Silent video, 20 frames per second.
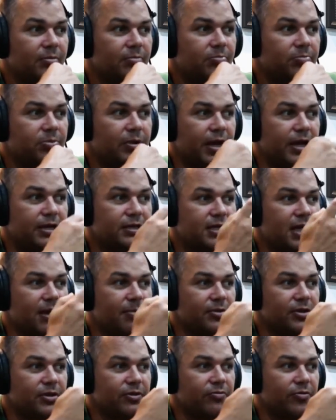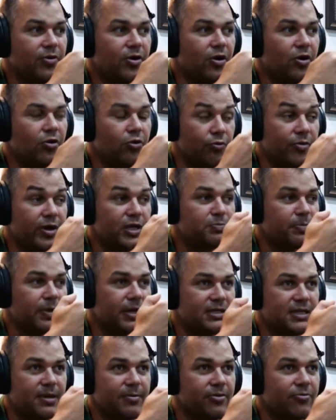players come to the role, or
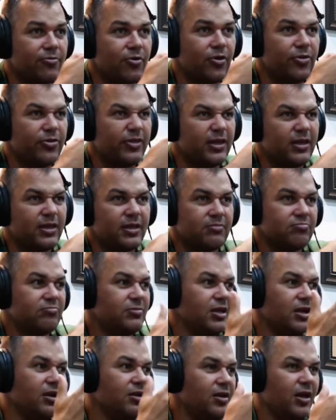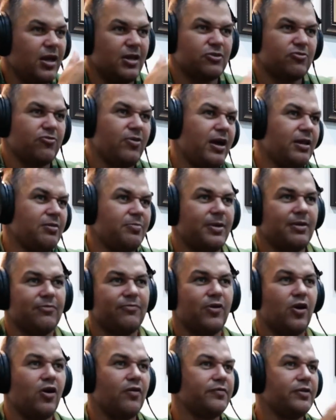ex-players come to the role, thinking, you know, it's great to be
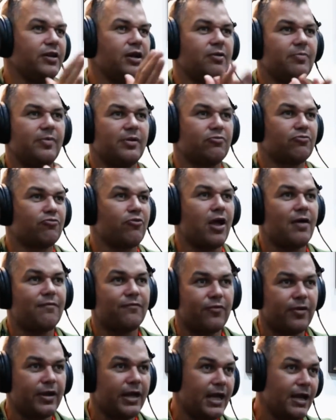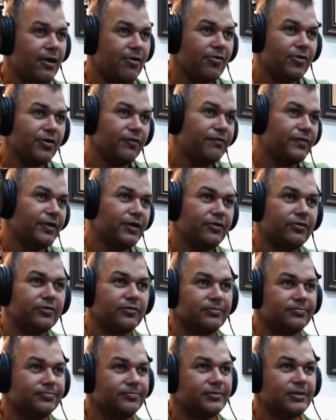involved. You know, we train for an hour on the field,
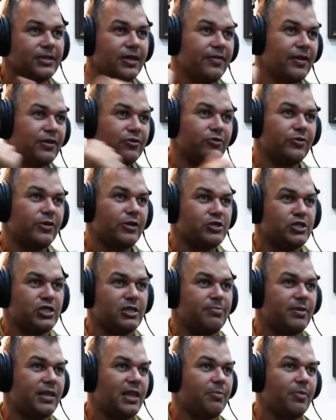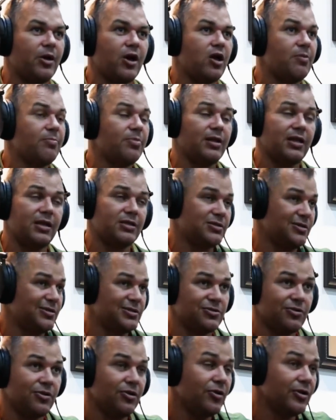and you know, they do their gym, and then we're home by lunch.
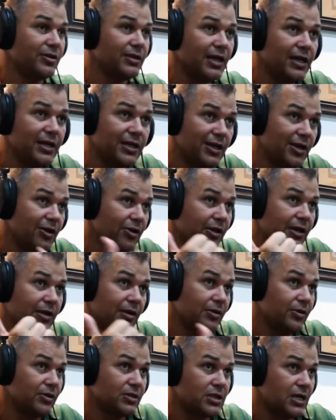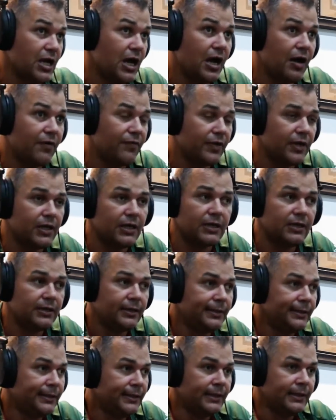It's not like that. You know, like the staff here,
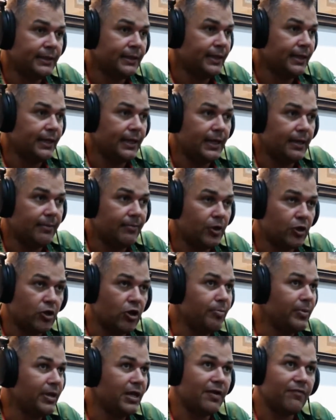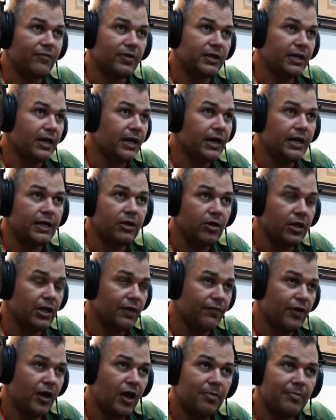like I'm in every day. I
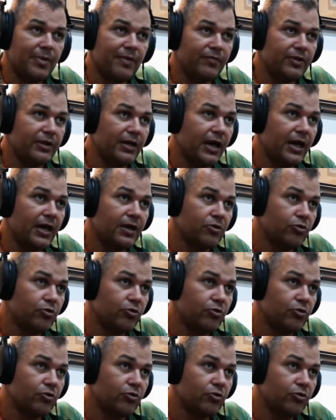leave home every day,